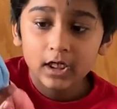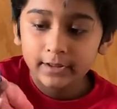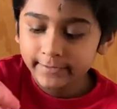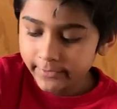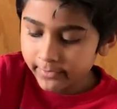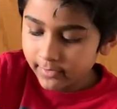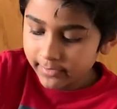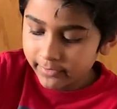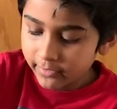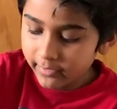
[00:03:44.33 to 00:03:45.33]
shirt,
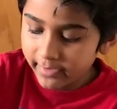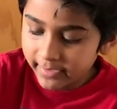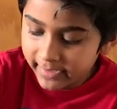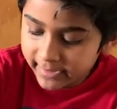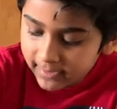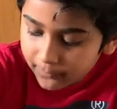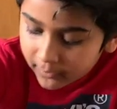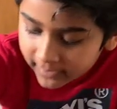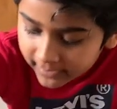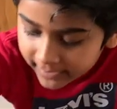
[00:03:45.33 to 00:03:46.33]
you're going to need to put
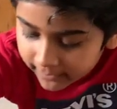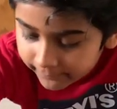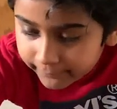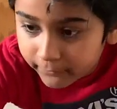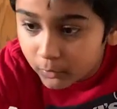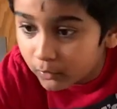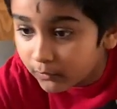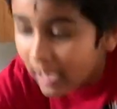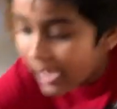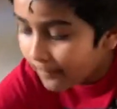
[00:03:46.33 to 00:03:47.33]
it in a food
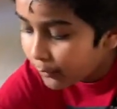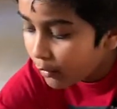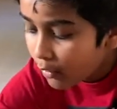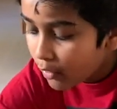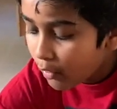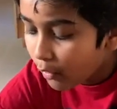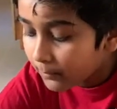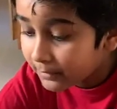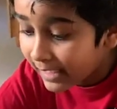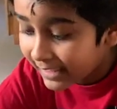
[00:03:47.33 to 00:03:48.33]
wrap or
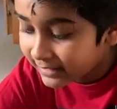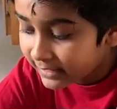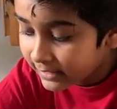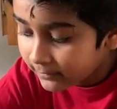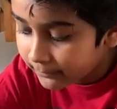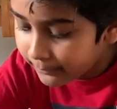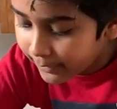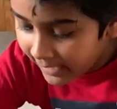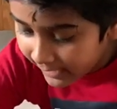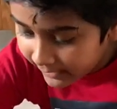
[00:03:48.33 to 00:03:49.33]
plastic bag.